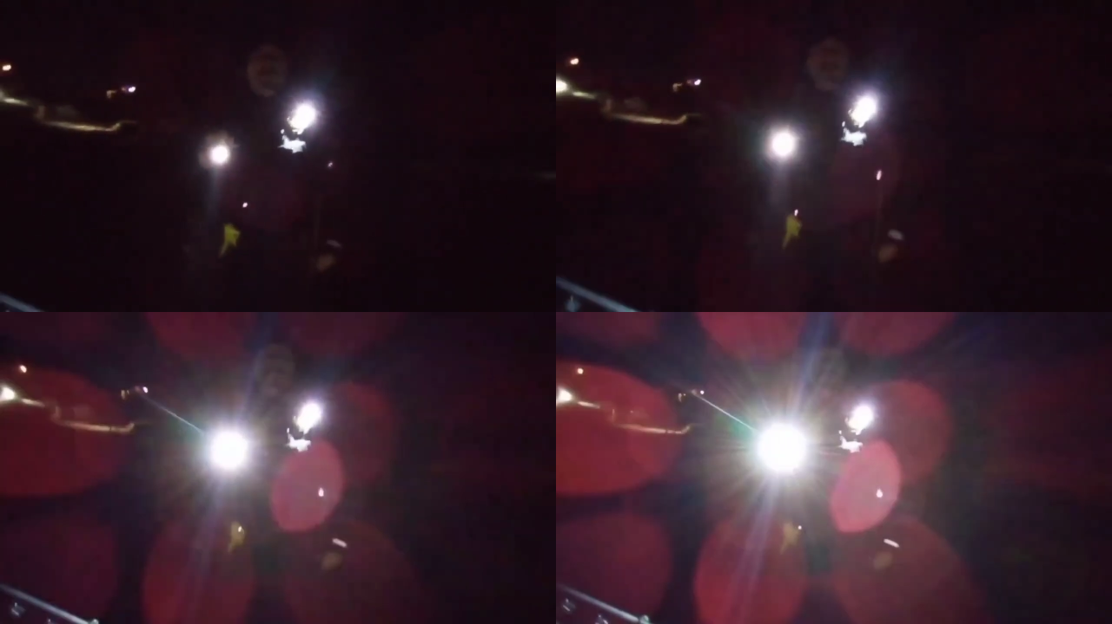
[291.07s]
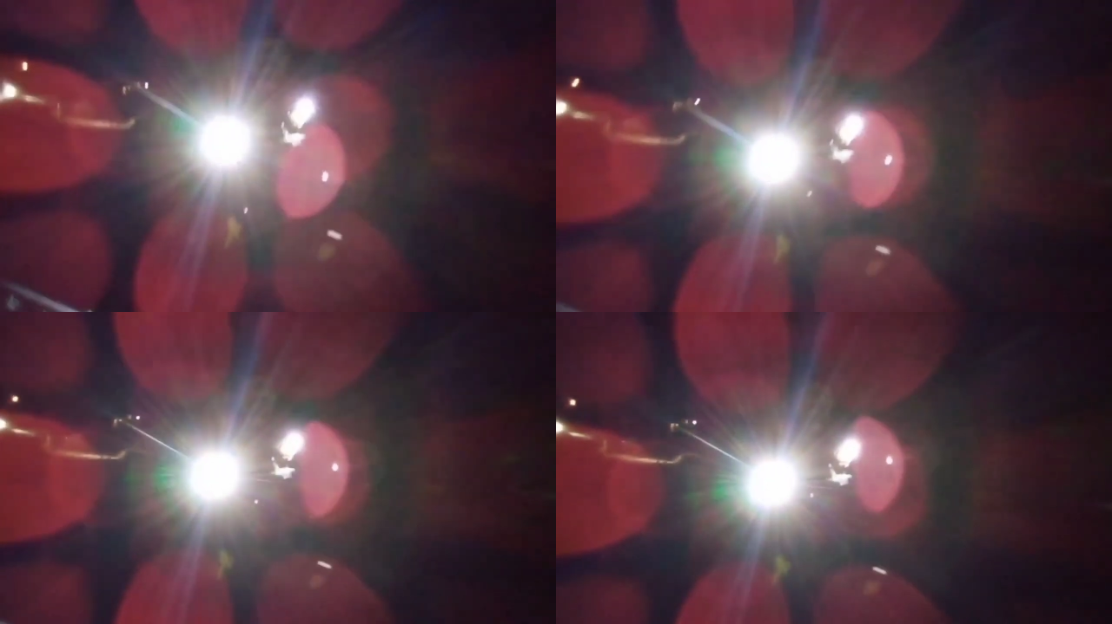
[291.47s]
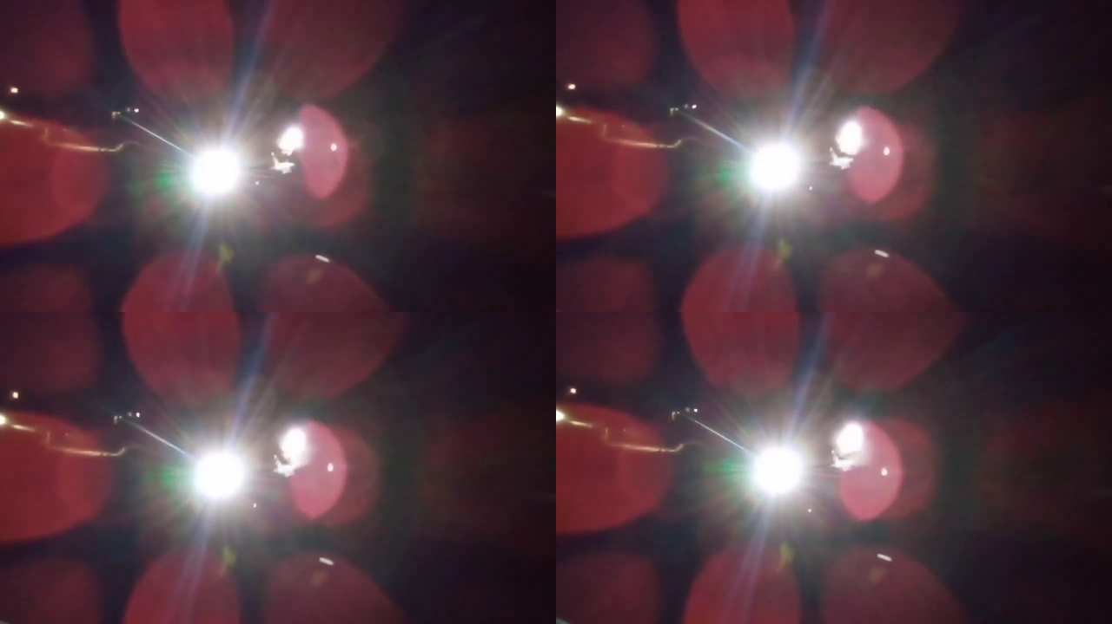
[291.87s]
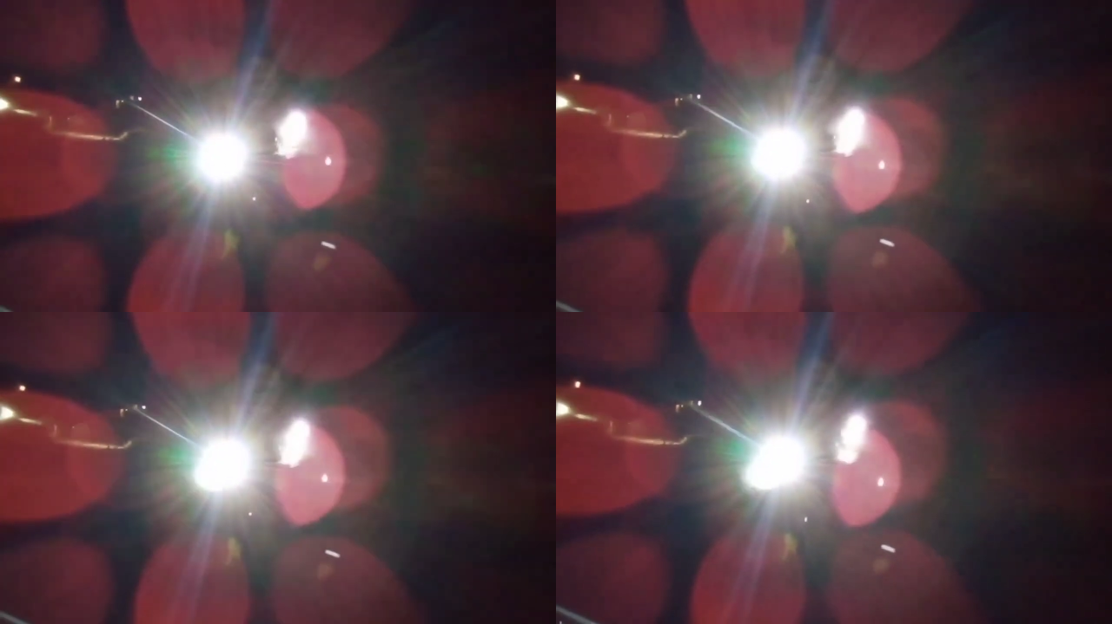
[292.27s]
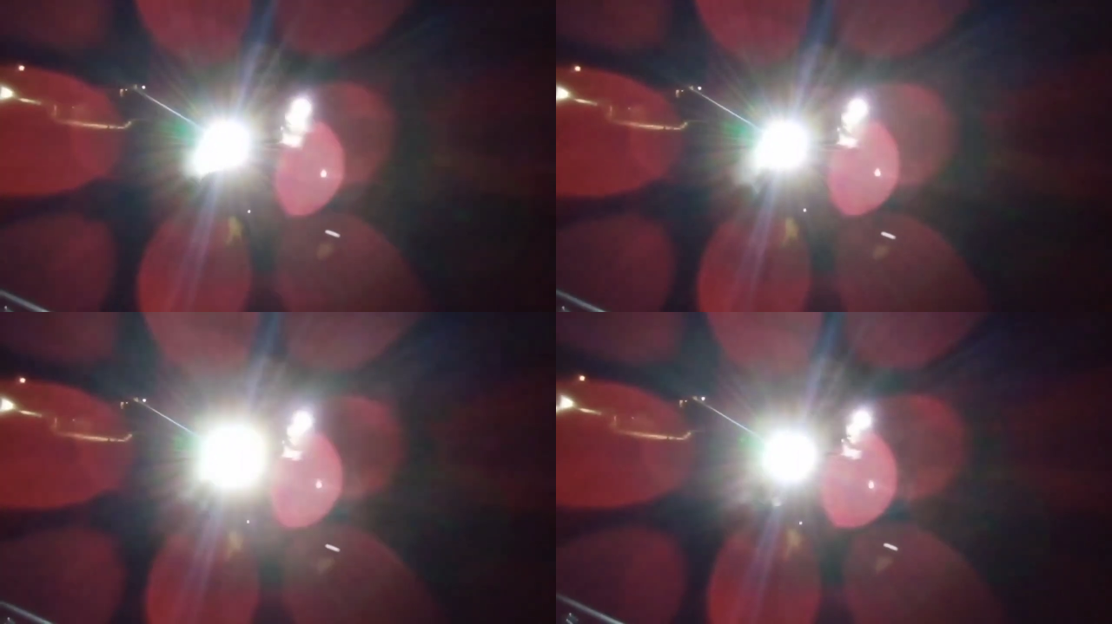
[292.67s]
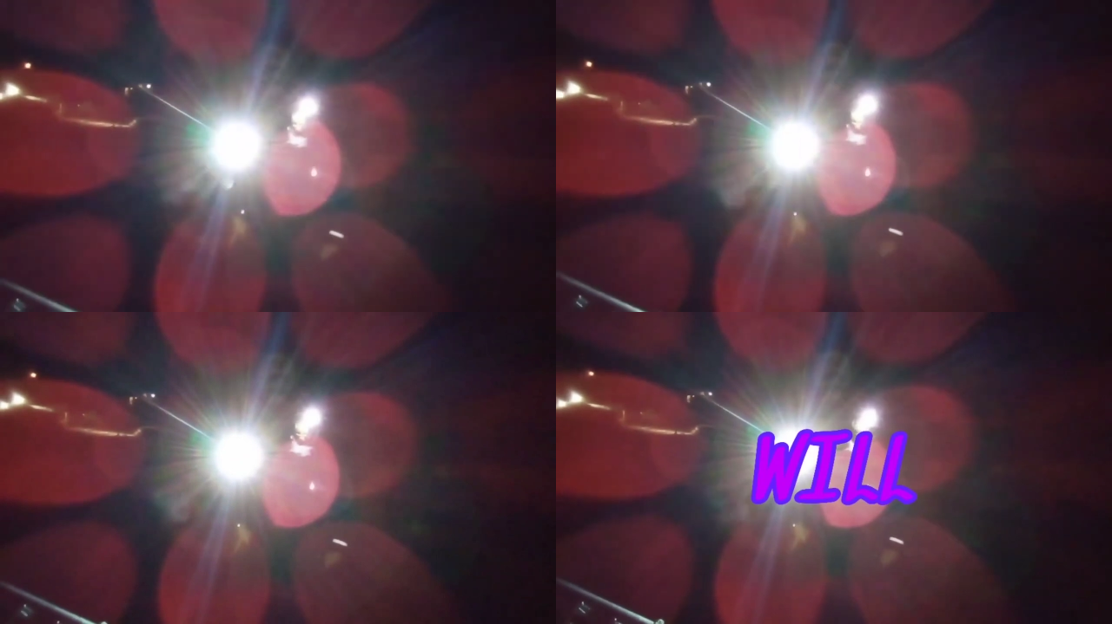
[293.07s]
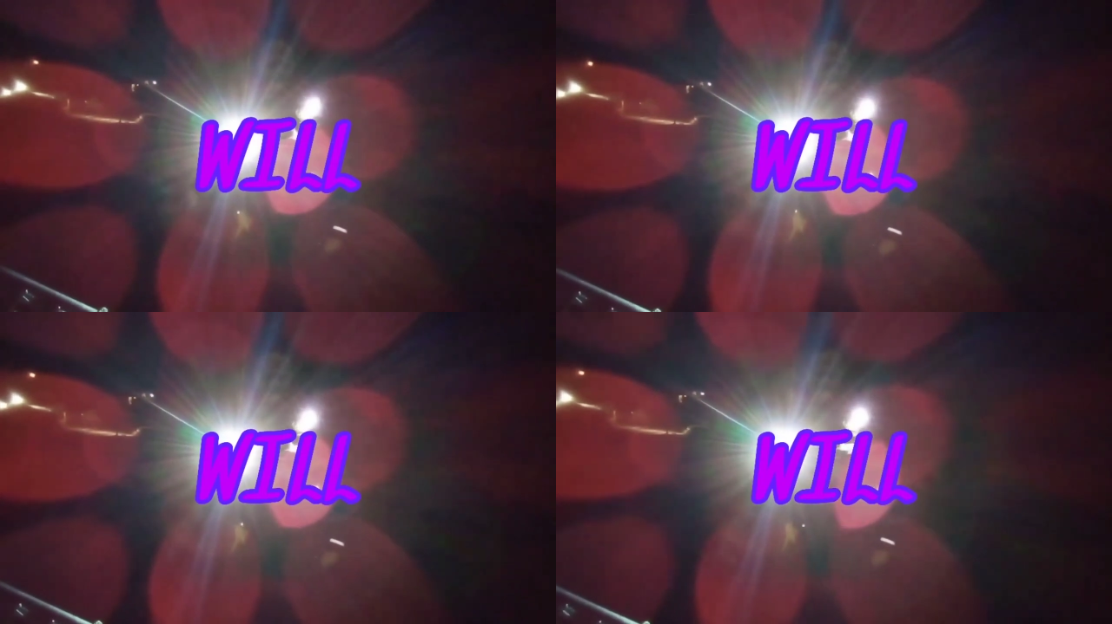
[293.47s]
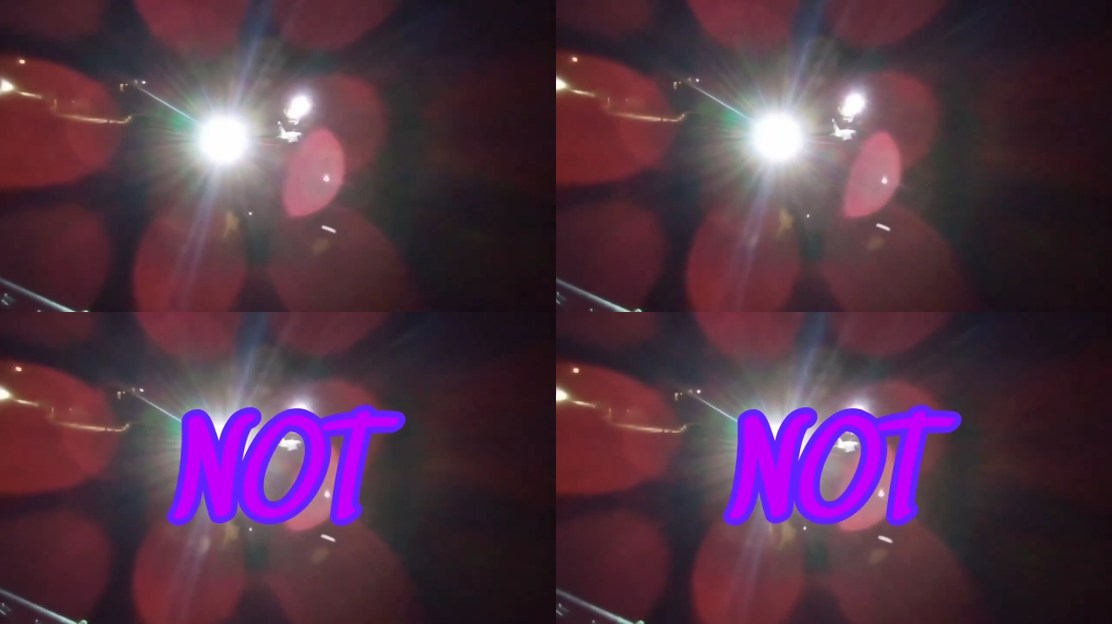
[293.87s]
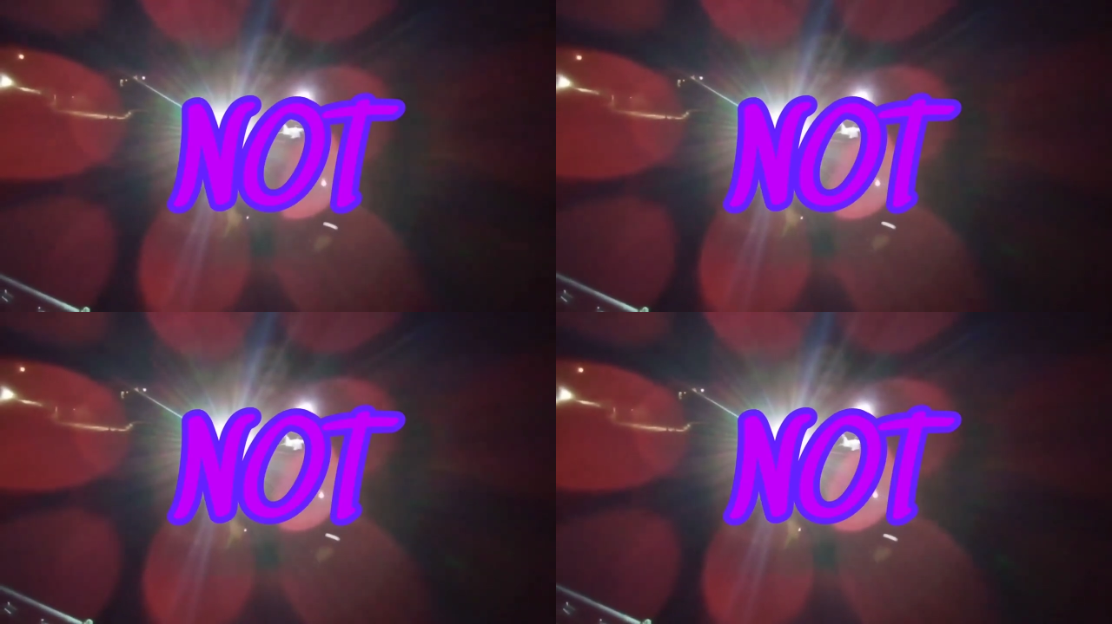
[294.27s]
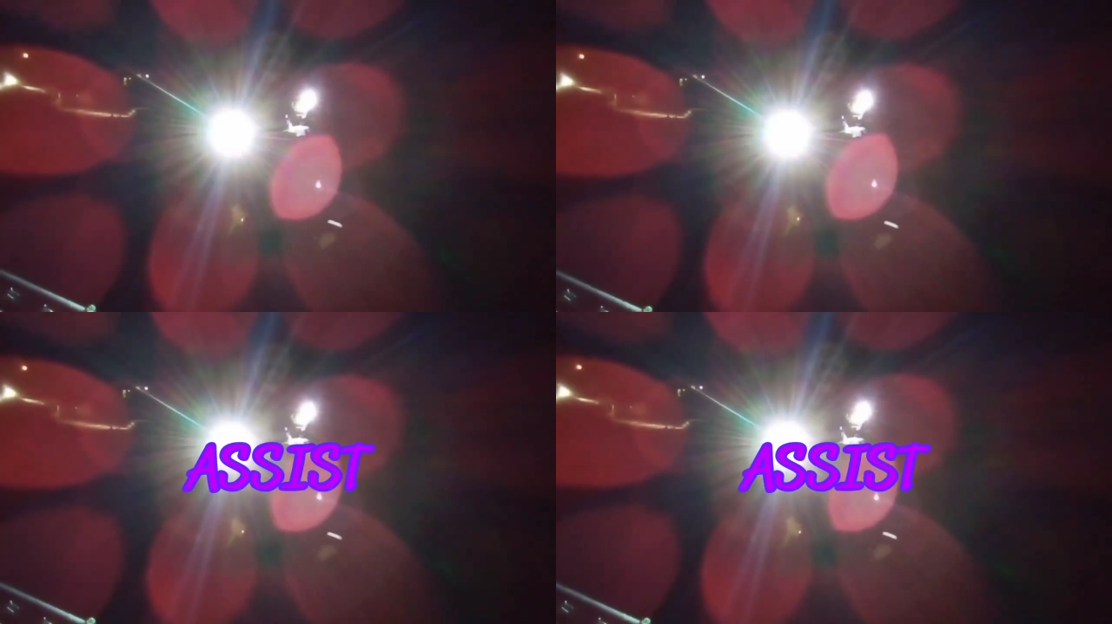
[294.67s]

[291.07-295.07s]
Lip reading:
(no speaker visible)